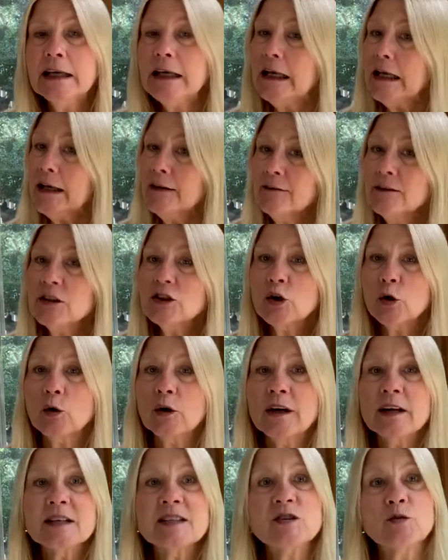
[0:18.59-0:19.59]

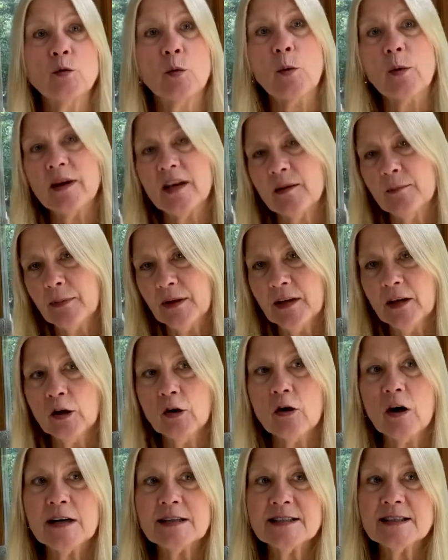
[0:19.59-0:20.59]
Inventory is growing a bit
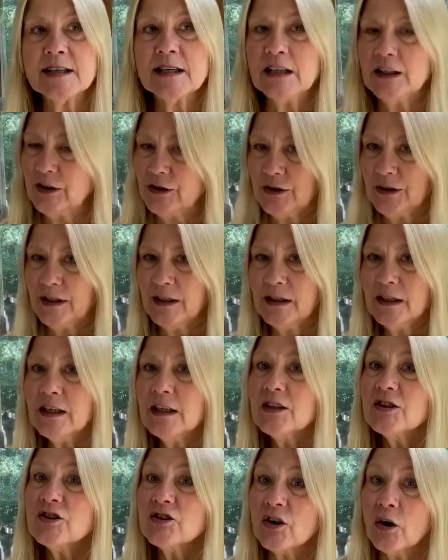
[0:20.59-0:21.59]
across the country.
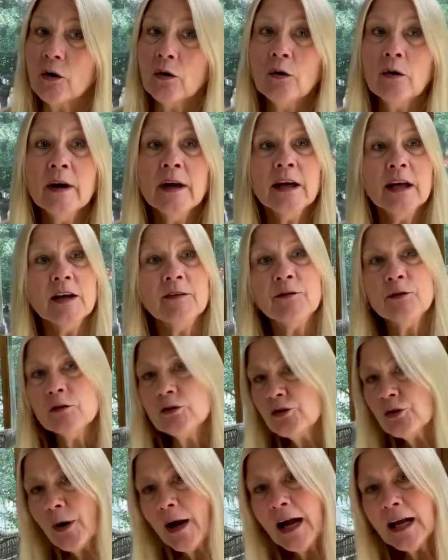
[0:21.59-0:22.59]
So, if you
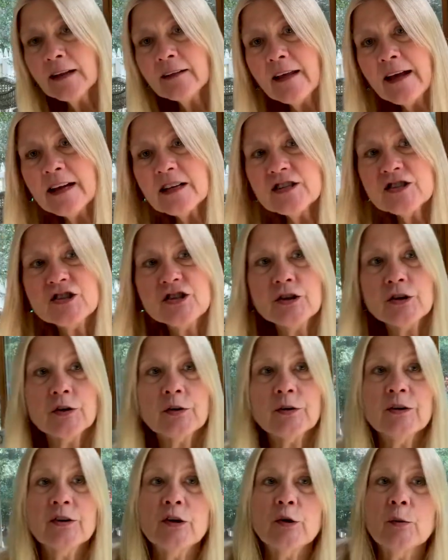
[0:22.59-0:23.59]
tried last
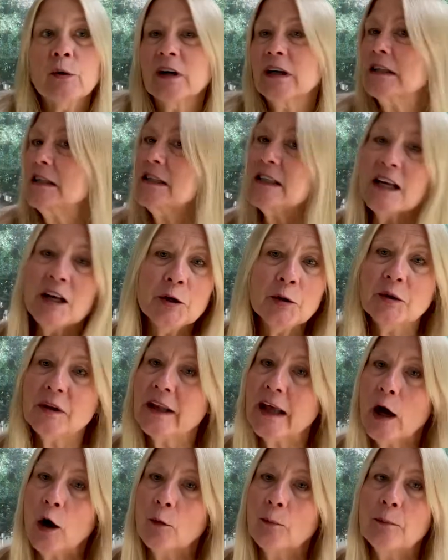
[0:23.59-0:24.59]
year and you were continually
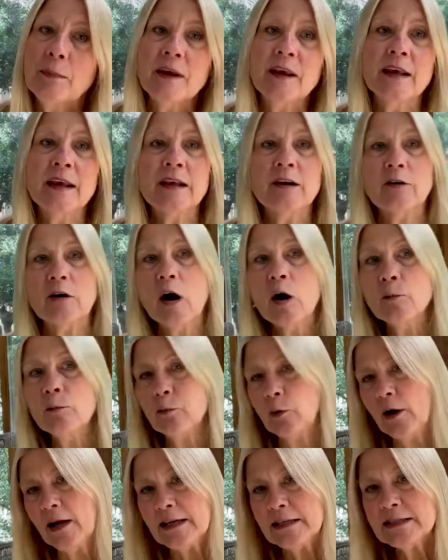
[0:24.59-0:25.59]
outbid or
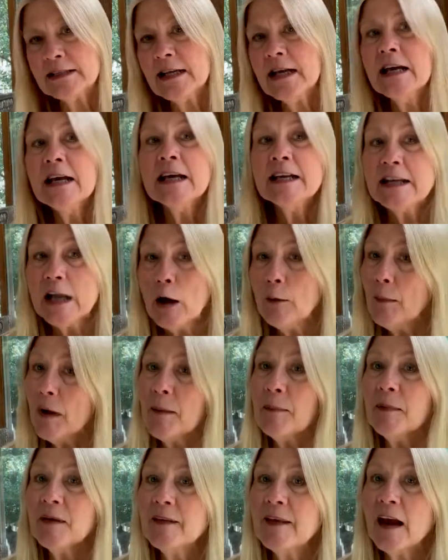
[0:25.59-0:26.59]
outpriced, now
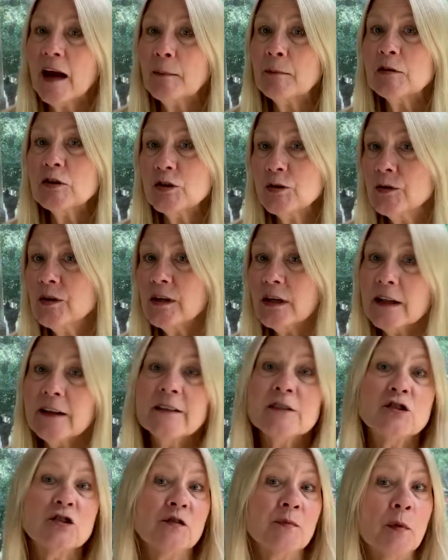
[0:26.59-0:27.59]
might be the opportunity
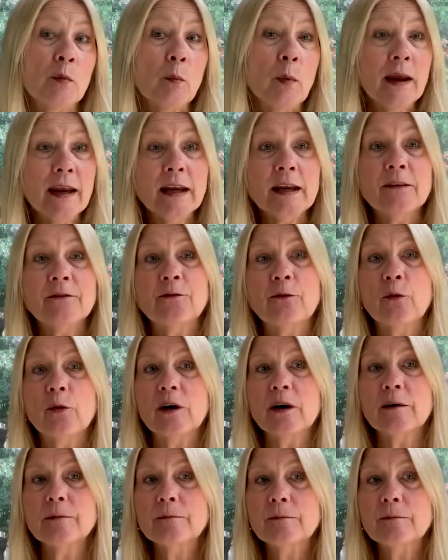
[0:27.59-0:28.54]
that you've been waiting for.